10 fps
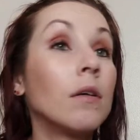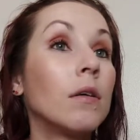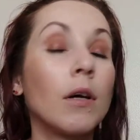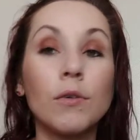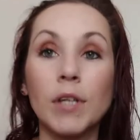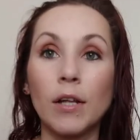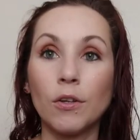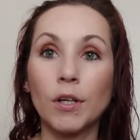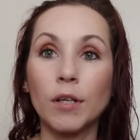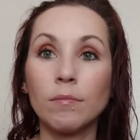How's that
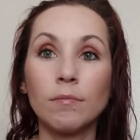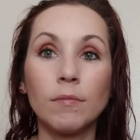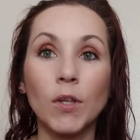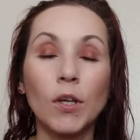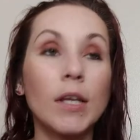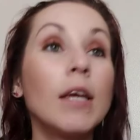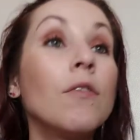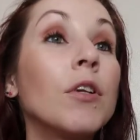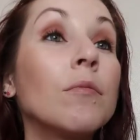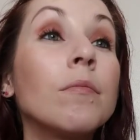looking? Looking
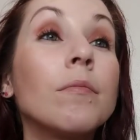even?